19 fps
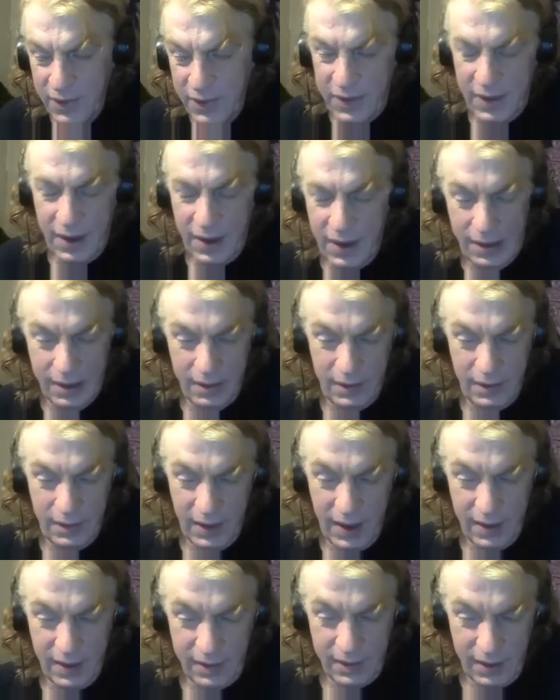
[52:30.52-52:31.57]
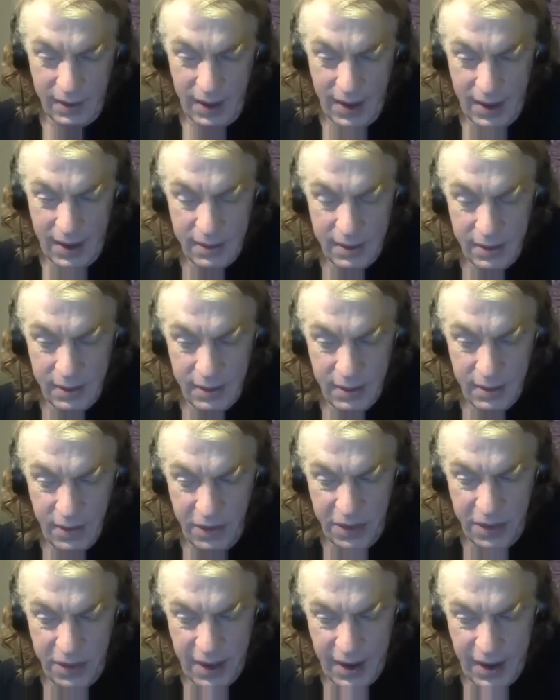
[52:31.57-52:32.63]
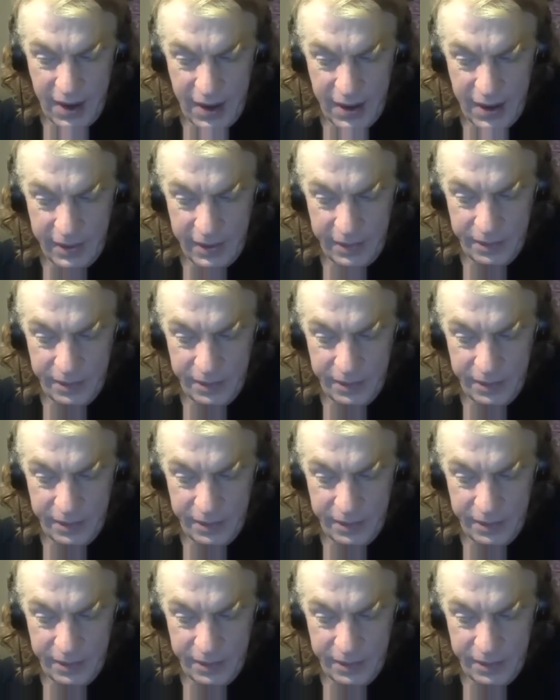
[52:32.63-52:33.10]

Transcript: theology has a lot that